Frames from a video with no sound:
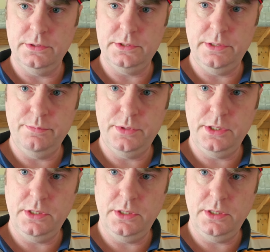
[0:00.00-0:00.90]
It's
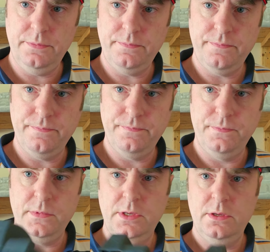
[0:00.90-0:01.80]
empty,
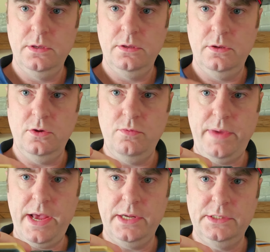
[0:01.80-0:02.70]
no
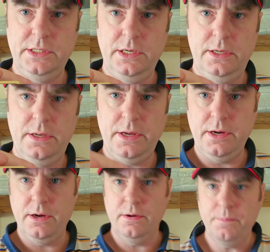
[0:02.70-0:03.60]
magazine in
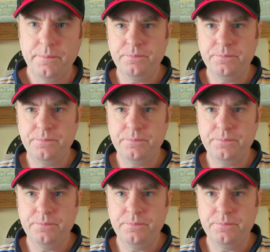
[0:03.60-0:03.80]
there.